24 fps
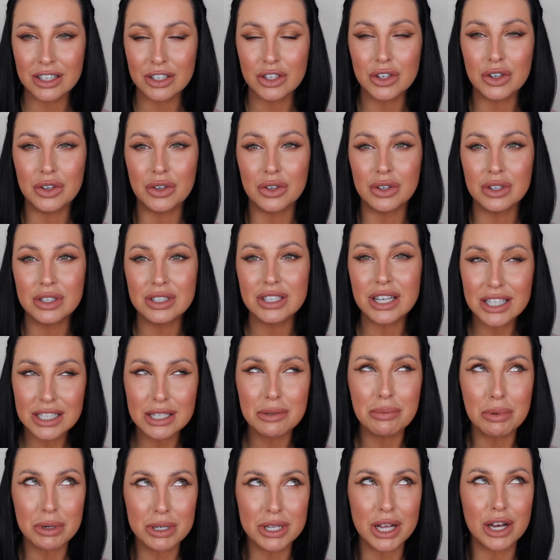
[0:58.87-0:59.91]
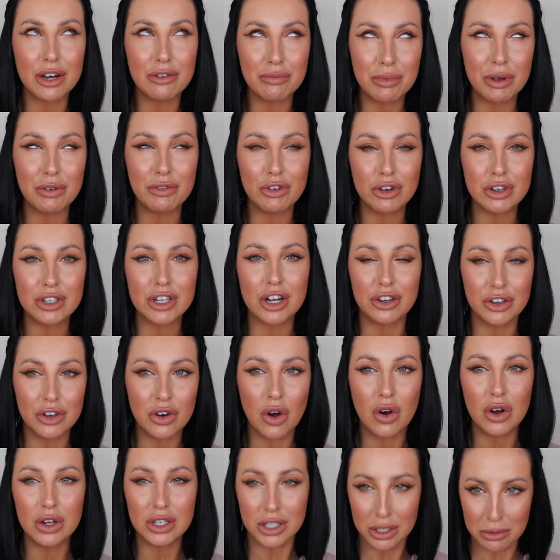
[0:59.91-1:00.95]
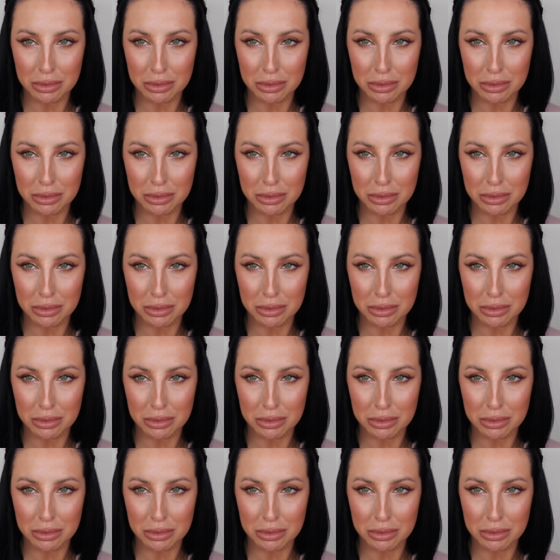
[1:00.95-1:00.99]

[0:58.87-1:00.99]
No, 60% of my viewers are not